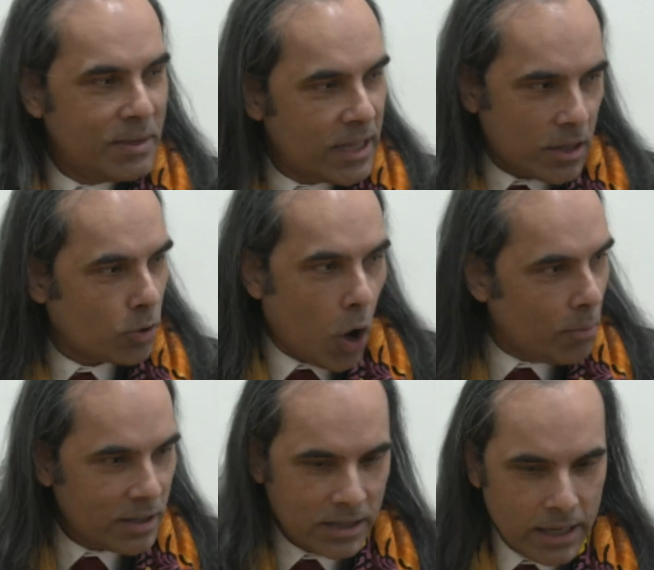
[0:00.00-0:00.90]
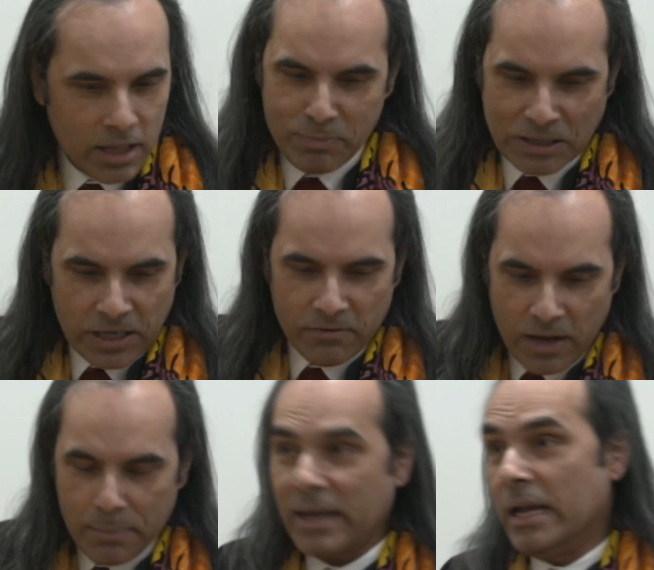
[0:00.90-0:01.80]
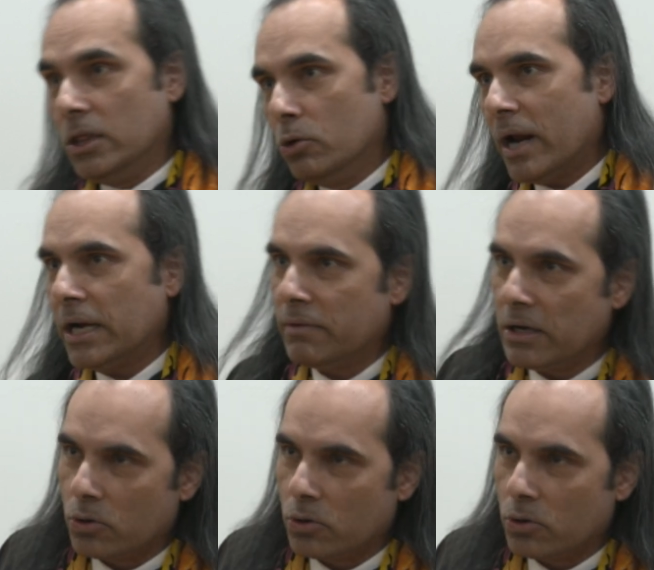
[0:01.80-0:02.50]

media as a common thing, especially by Hindu right-wing